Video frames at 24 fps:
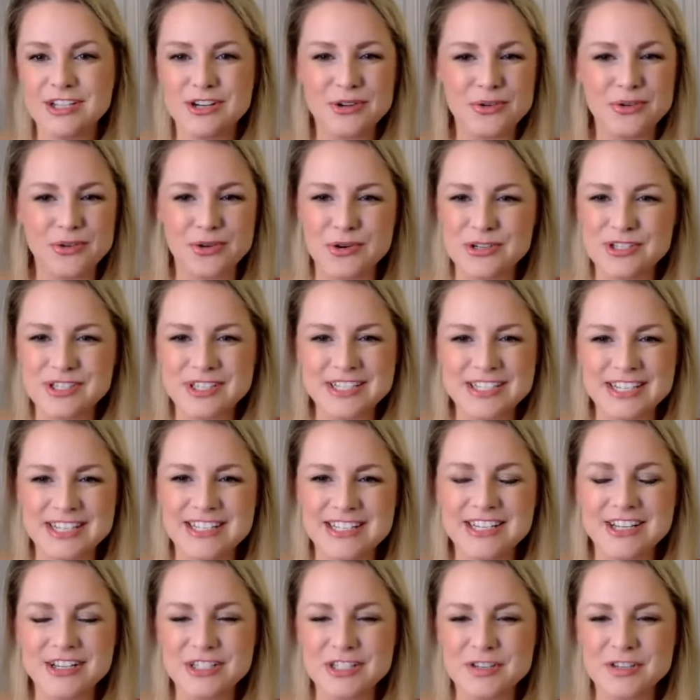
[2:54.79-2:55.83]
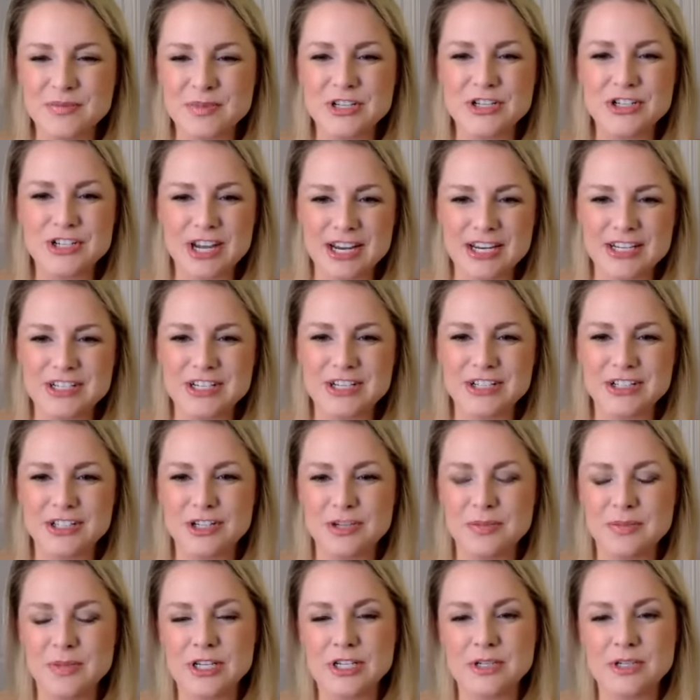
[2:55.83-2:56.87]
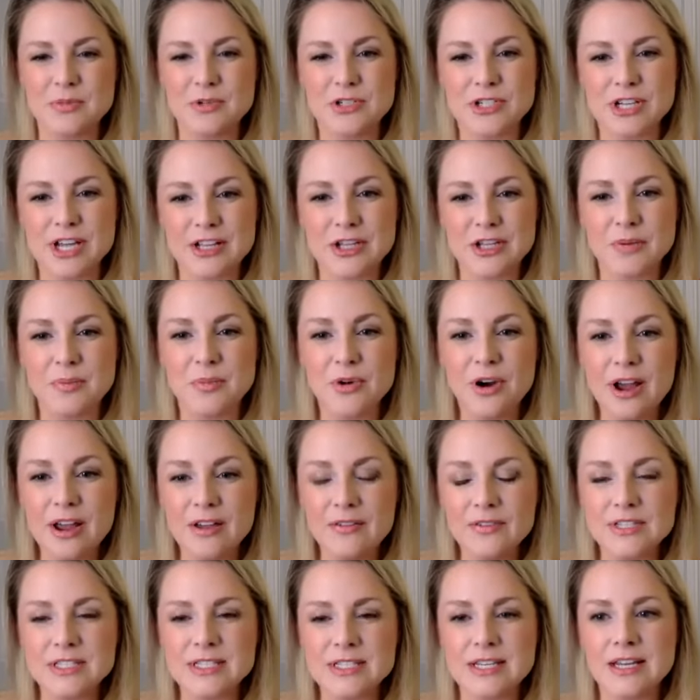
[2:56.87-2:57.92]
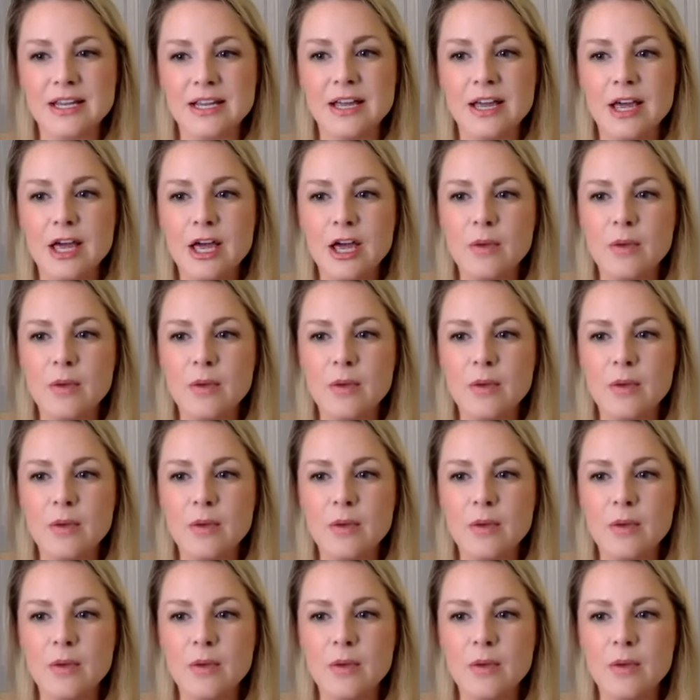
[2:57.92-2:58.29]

Of course, the details have been changed a little bit to protect their privacy,